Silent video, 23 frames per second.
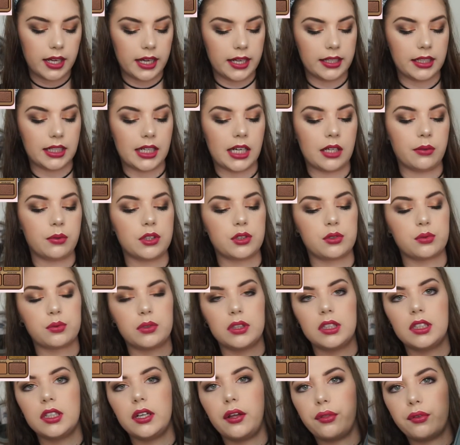And I was
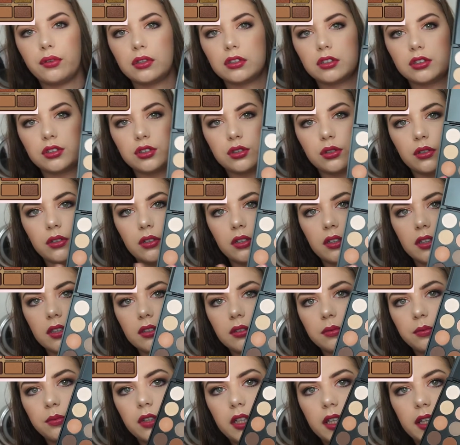really
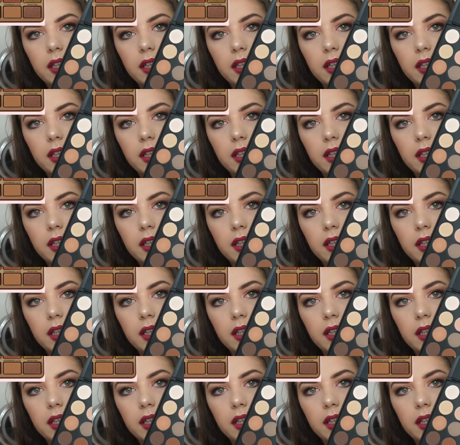torn